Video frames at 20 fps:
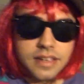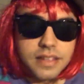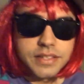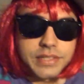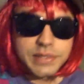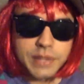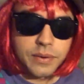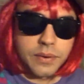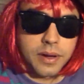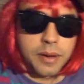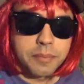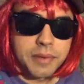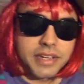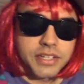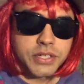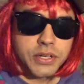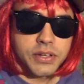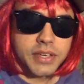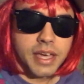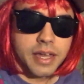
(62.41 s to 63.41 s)
So I'm gonna
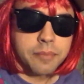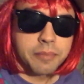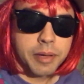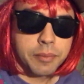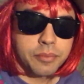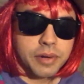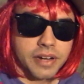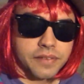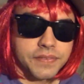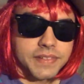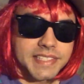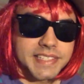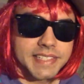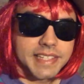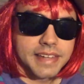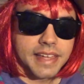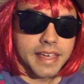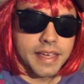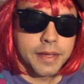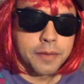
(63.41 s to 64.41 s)
show you how to make breakfast
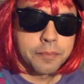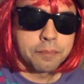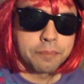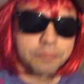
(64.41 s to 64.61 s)
today.